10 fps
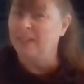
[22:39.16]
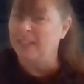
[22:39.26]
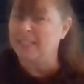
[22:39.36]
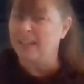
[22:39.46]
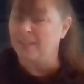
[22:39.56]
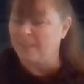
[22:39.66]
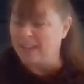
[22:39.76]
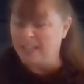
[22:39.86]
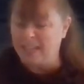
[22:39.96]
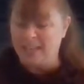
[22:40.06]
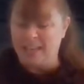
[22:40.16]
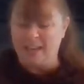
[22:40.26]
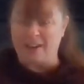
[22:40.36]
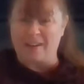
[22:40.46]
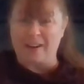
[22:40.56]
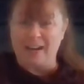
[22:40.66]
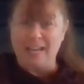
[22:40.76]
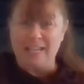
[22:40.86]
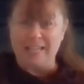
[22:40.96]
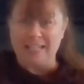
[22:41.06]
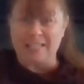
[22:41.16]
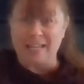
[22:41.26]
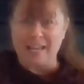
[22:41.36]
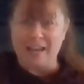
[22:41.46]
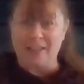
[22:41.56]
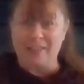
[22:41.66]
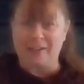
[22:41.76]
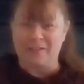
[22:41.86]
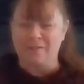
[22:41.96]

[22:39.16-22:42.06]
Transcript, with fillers: you guys kind of ready? Here is another